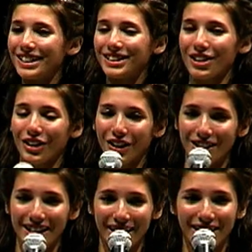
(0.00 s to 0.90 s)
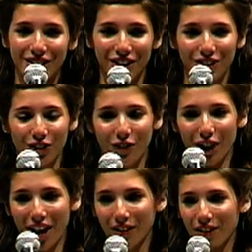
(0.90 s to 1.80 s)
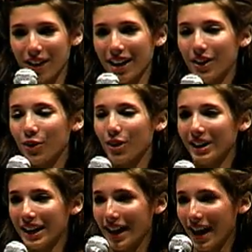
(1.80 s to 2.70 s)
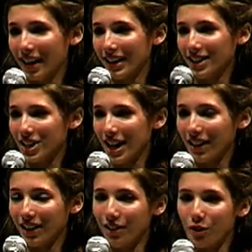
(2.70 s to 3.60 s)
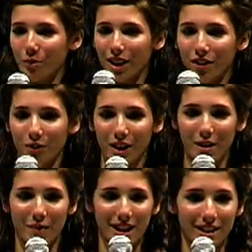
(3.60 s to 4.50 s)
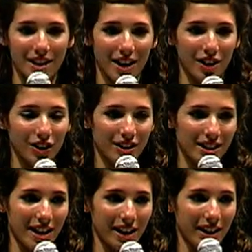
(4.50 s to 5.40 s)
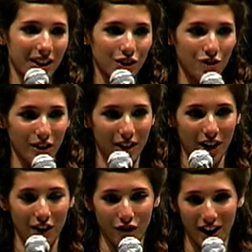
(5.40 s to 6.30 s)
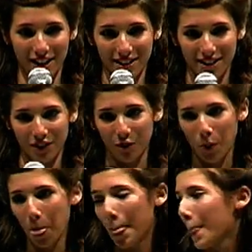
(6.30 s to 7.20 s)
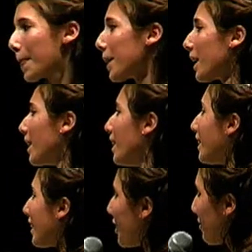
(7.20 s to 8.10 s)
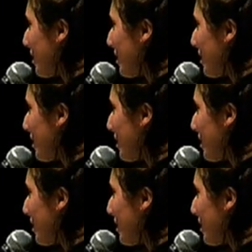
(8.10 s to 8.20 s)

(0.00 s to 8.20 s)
To the girls I can turn to for everything, Courtney, Allie, and Jacqueline for being 3 amazing, understanding, and extraordinary friends. Little